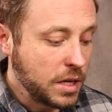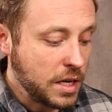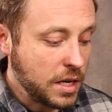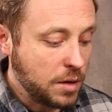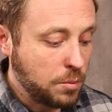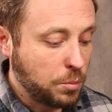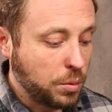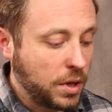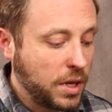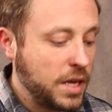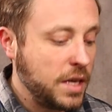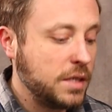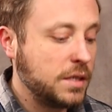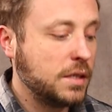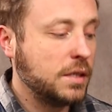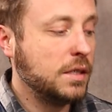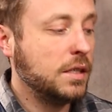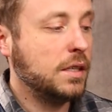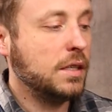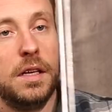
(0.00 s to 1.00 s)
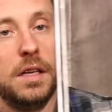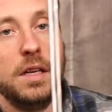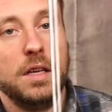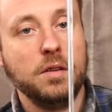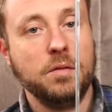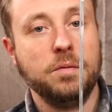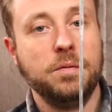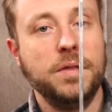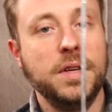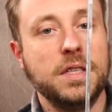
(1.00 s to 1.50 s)
it in place,
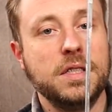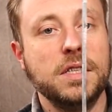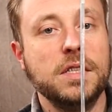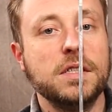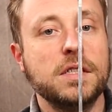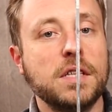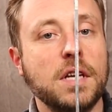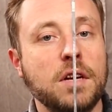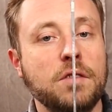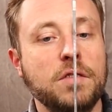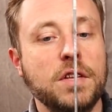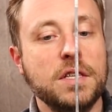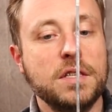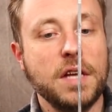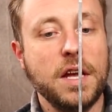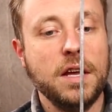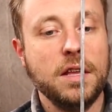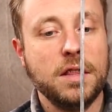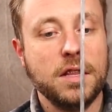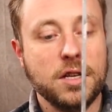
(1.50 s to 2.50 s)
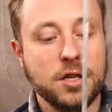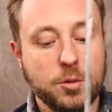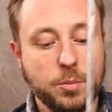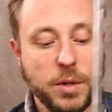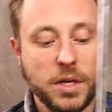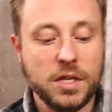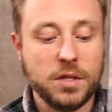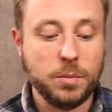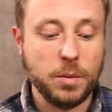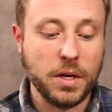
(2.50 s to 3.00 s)
It fits inside of this 1/8"
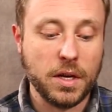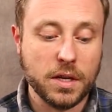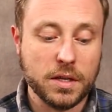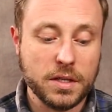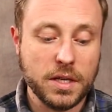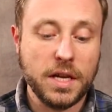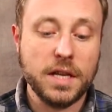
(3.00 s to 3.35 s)
piece because